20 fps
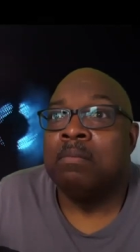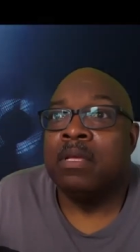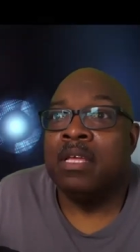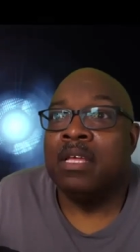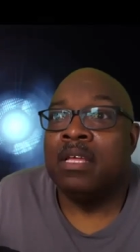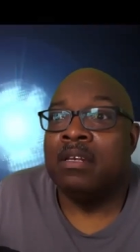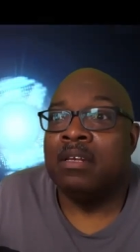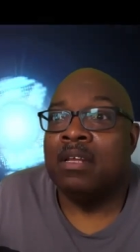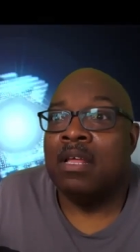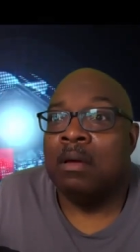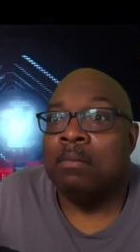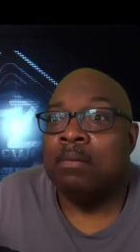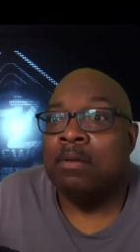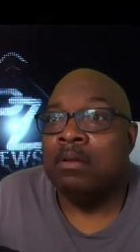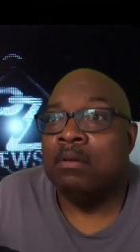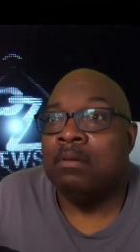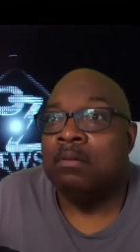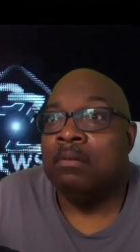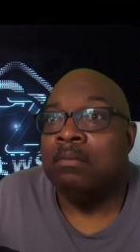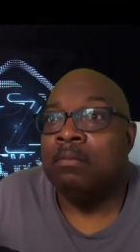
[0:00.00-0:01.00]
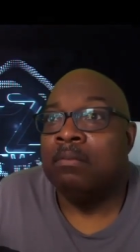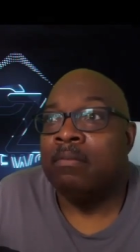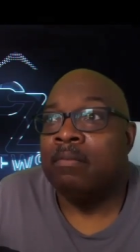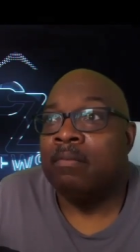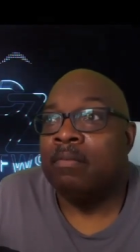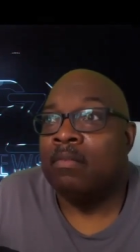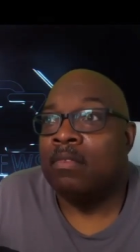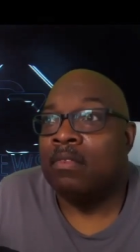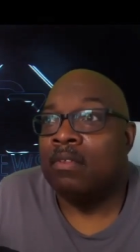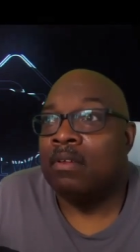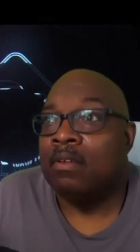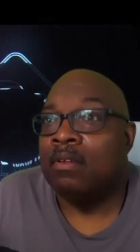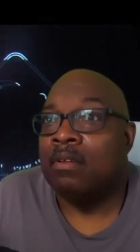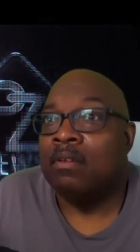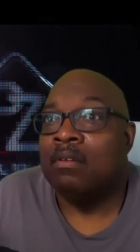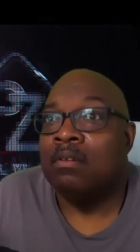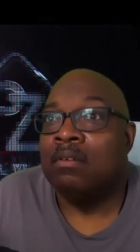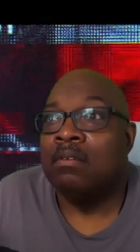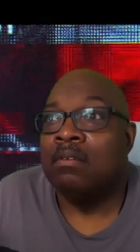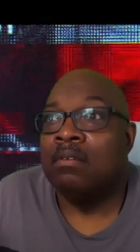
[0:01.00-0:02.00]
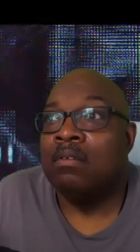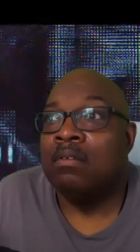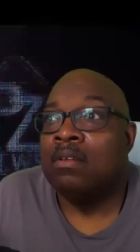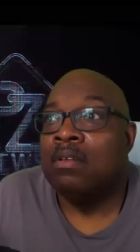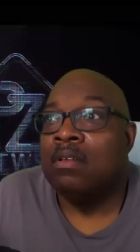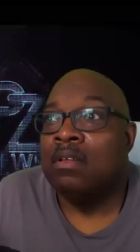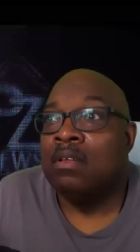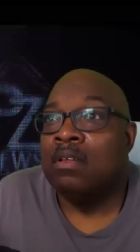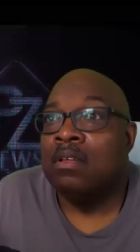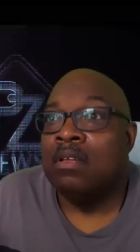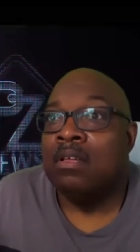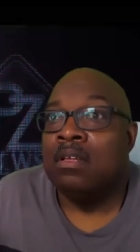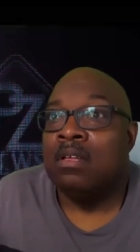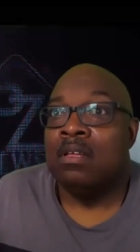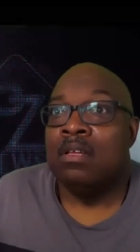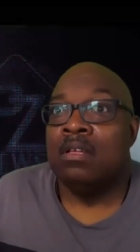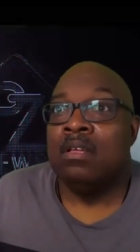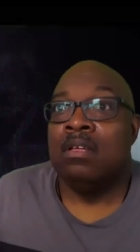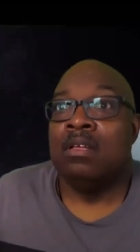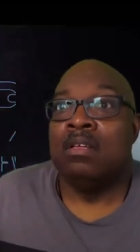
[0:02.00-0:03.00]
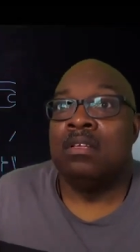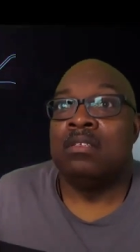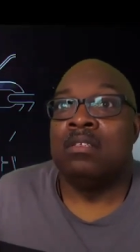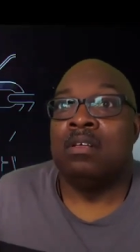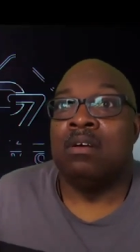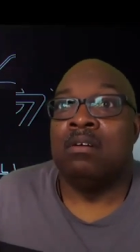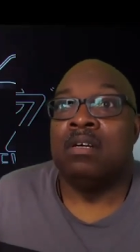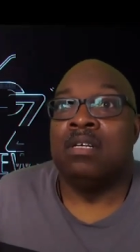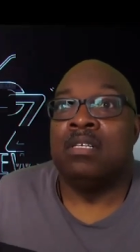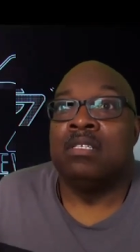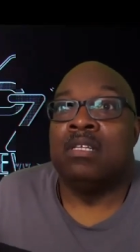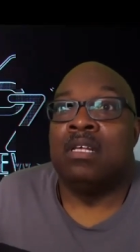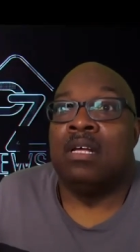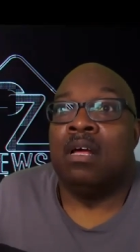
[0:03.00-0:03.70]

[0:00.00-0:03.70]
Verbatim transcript: PNW. Uh, so it's uh,